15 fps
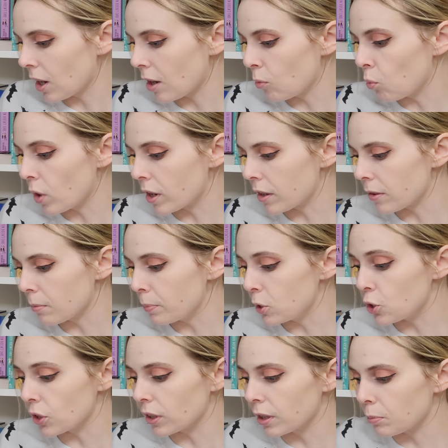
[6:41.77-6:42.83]
one of the
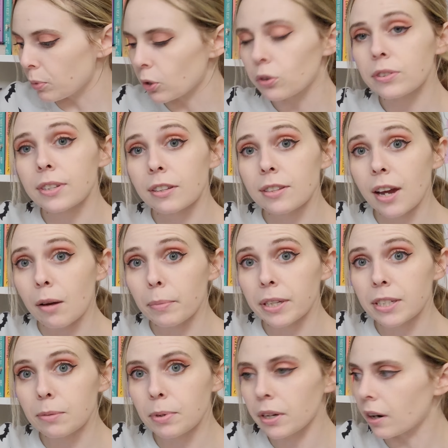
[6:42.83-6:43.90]
bajillion books that's on my
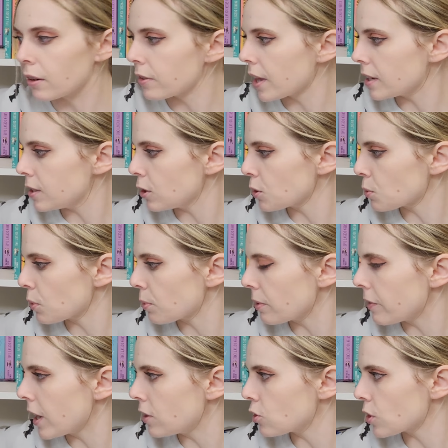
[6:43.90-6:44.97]
TBR that deals with
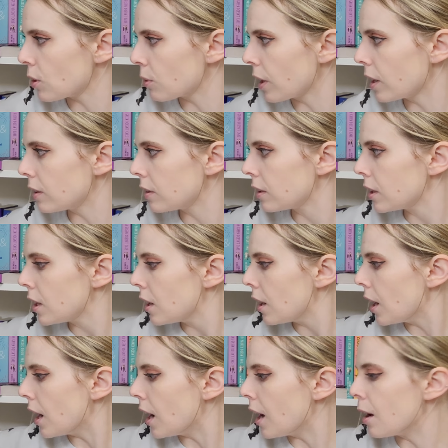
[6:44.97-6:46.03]
revenge, oh god.
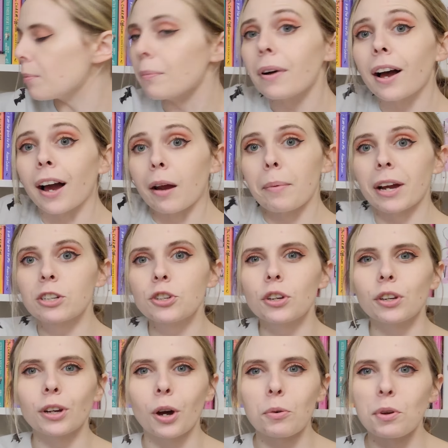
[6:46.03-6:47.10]
I'm actually
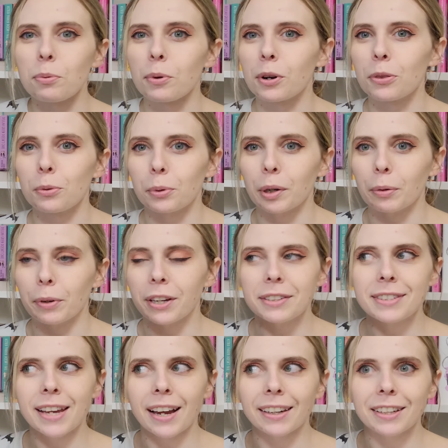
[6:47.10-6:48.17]
going to go with one of the
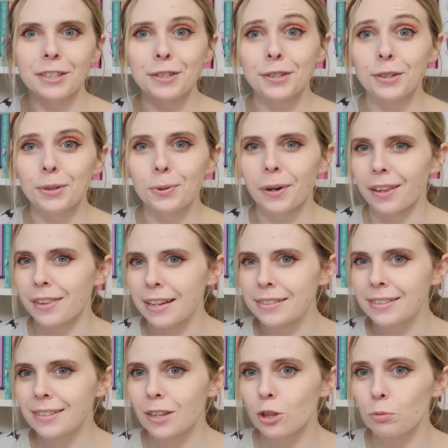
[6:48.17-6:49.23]
rereads I need to do, and
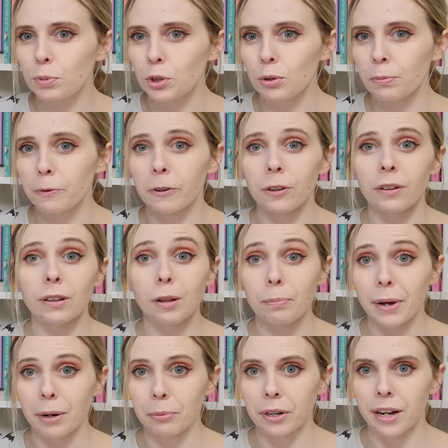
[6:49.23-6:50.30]
that's The Beautiful
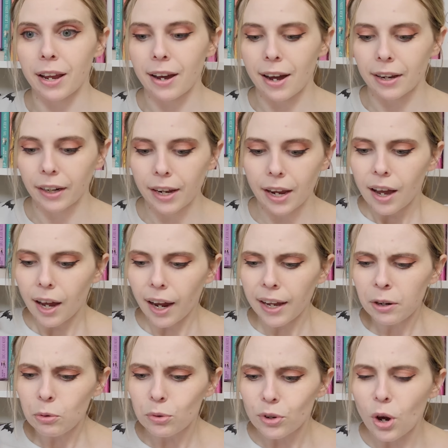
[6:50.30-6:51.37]
by Renee Audier. I
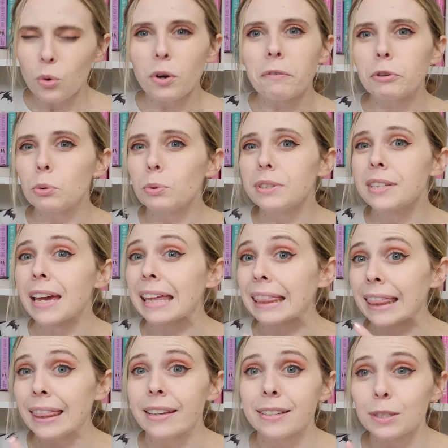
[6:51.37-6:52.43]
don't know if you would say
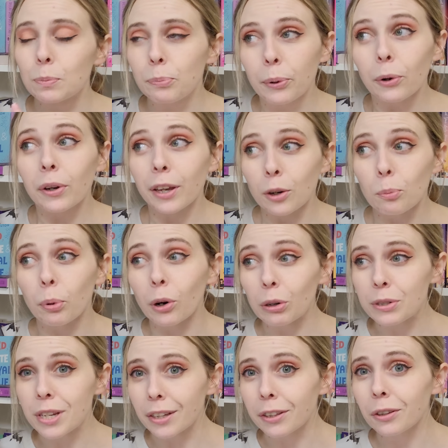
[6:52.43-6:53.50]
this book in
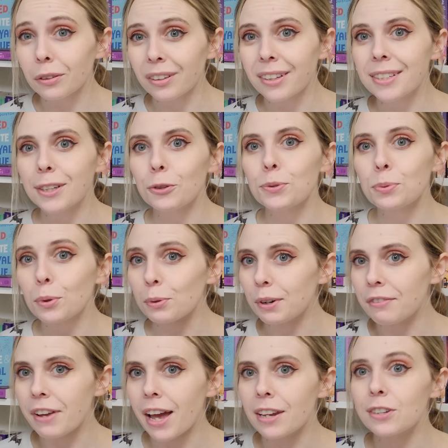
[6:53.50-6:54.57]
particular deals with
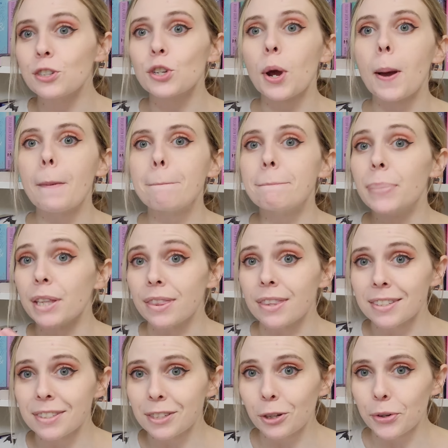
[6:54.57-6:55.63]
revenge, but
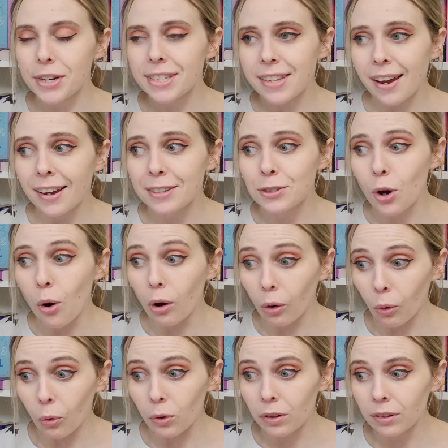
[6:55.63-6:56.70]
this series as a
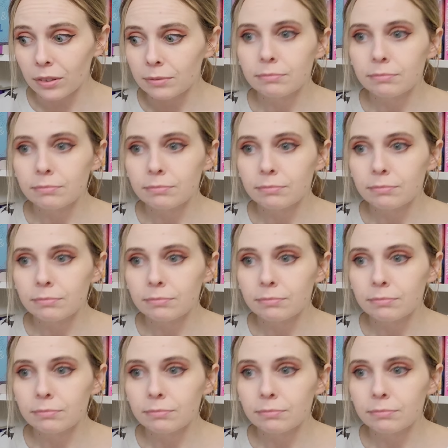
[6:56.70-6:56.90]
whole